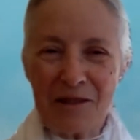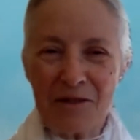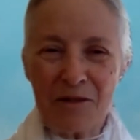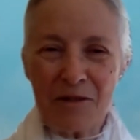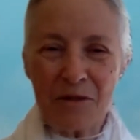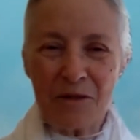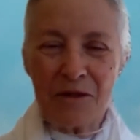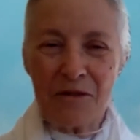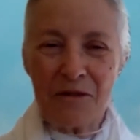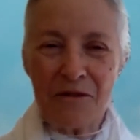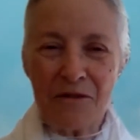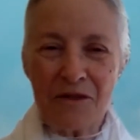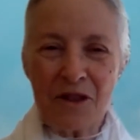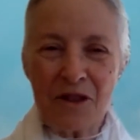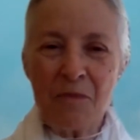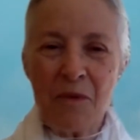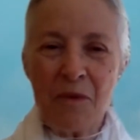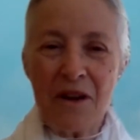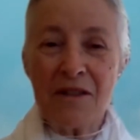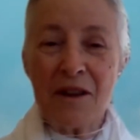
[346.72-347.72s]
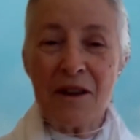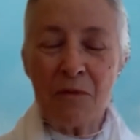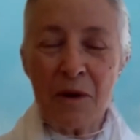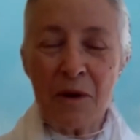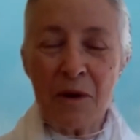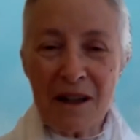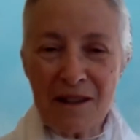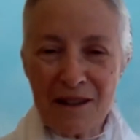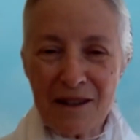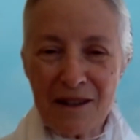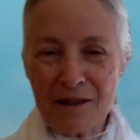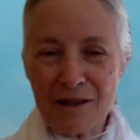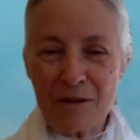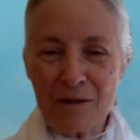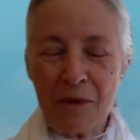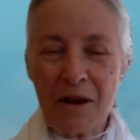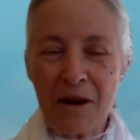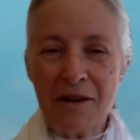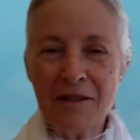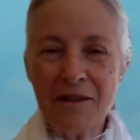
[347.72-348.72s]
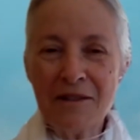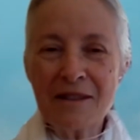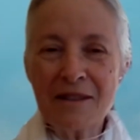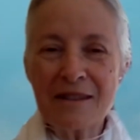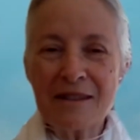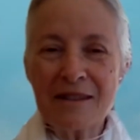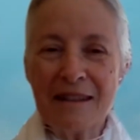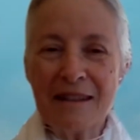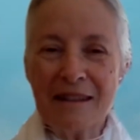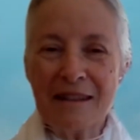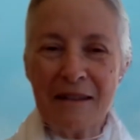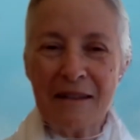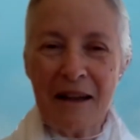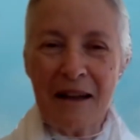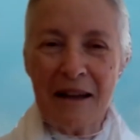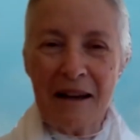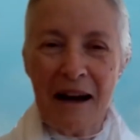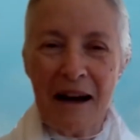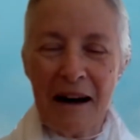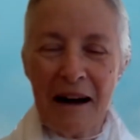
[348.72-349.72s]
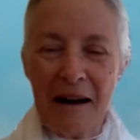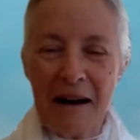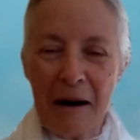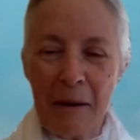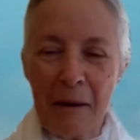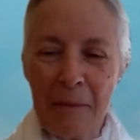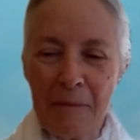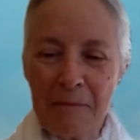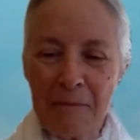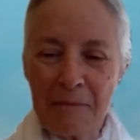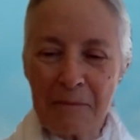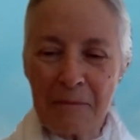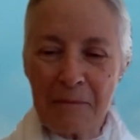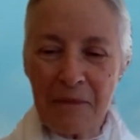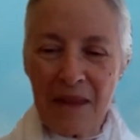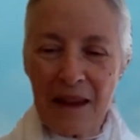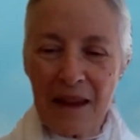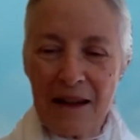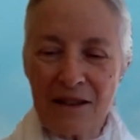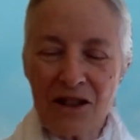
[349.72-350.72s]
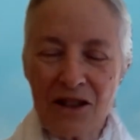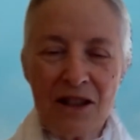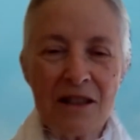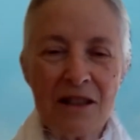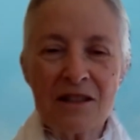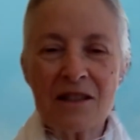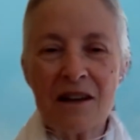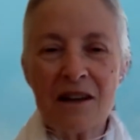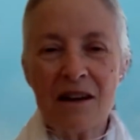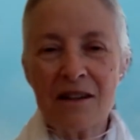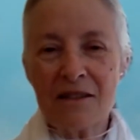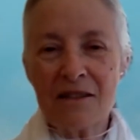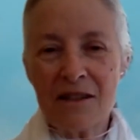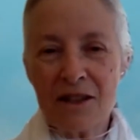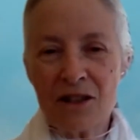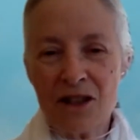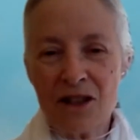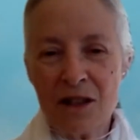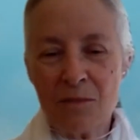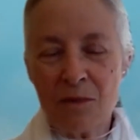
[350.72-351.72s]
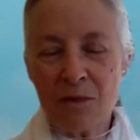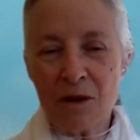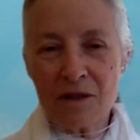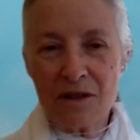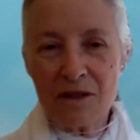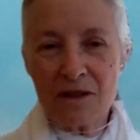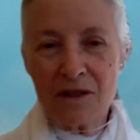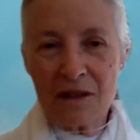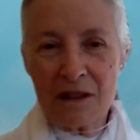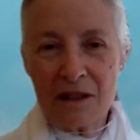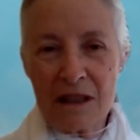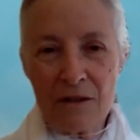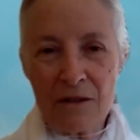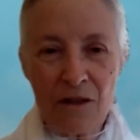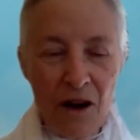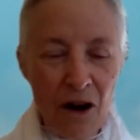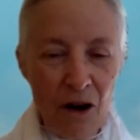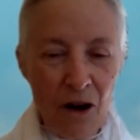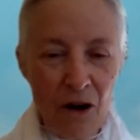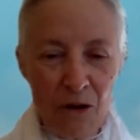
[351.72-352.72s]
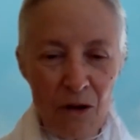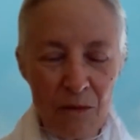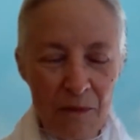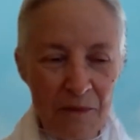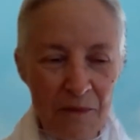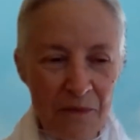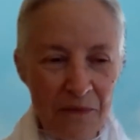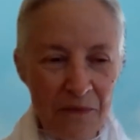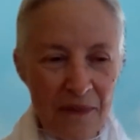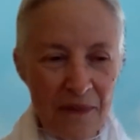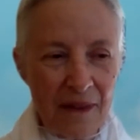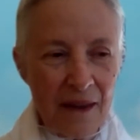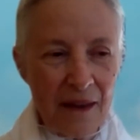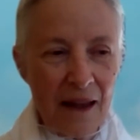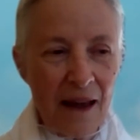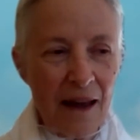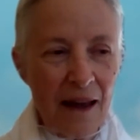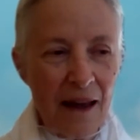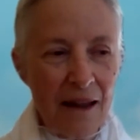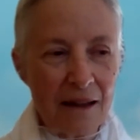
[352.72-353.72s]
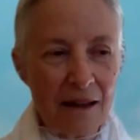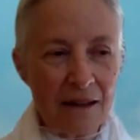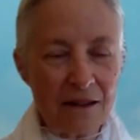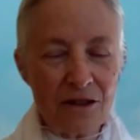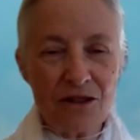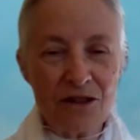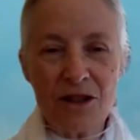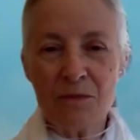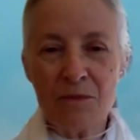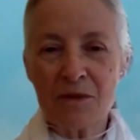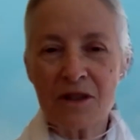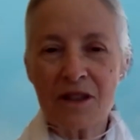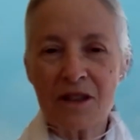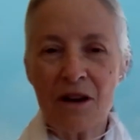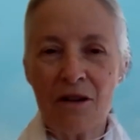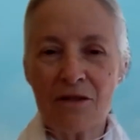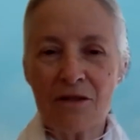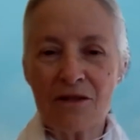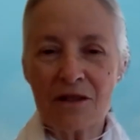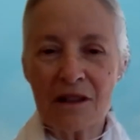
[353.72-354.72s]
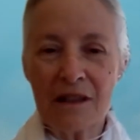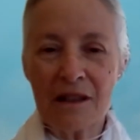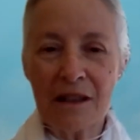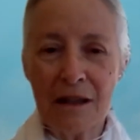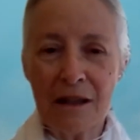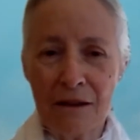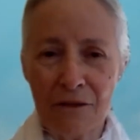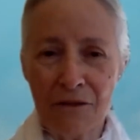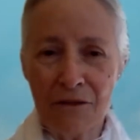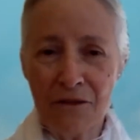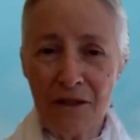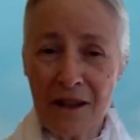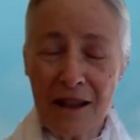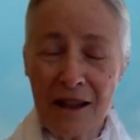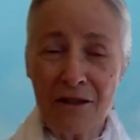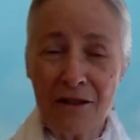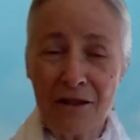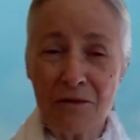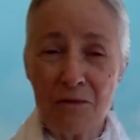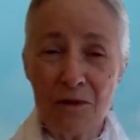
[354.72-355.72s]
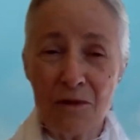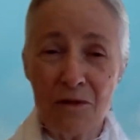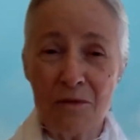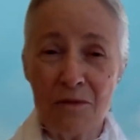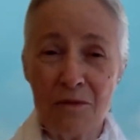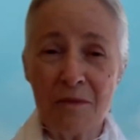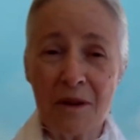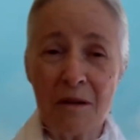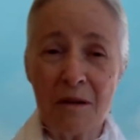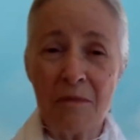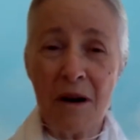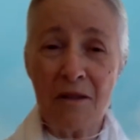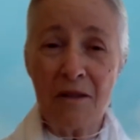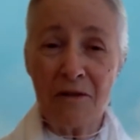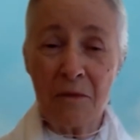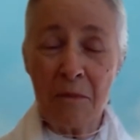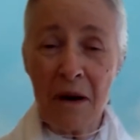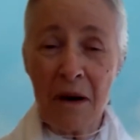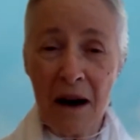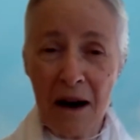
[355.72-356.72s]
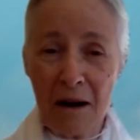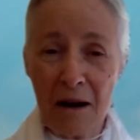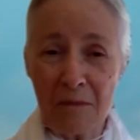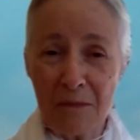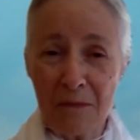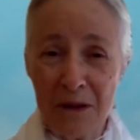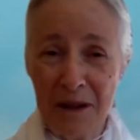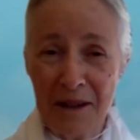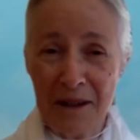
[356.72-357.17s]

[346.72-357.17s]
sort of spread their wings, I suppose. She decided that she wanted to leave home and she was going to live in a room above a pub.